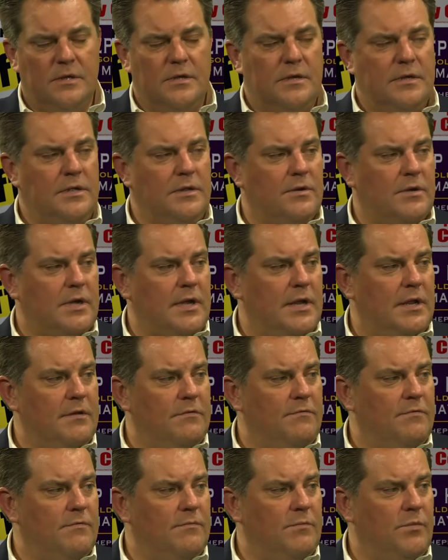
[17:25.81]
you know, kind
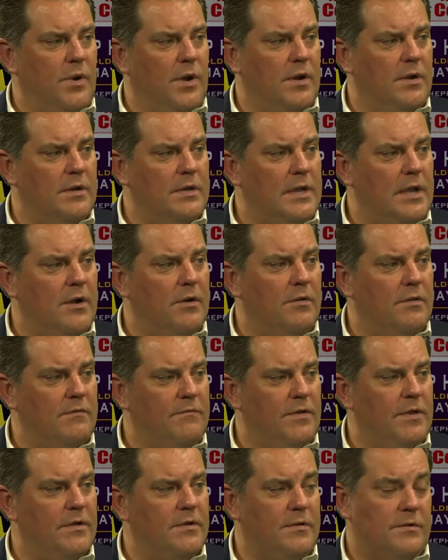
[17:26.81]
of wear and tear on the
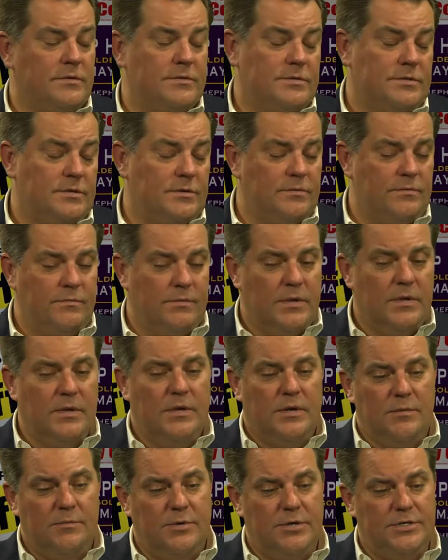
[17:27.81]
vehicle. So right.
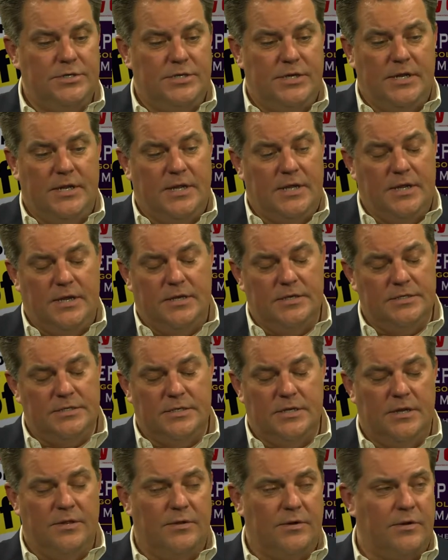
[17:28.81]
appreciate again,
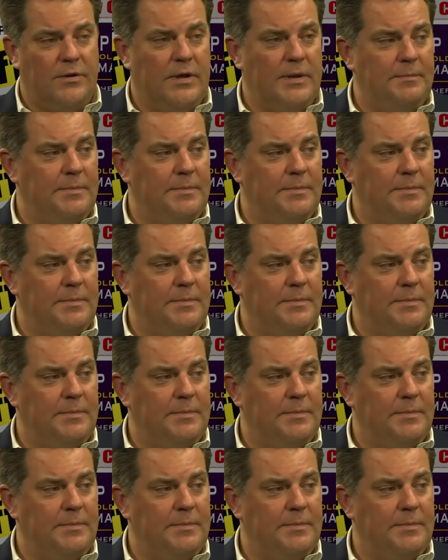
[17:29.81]
just another great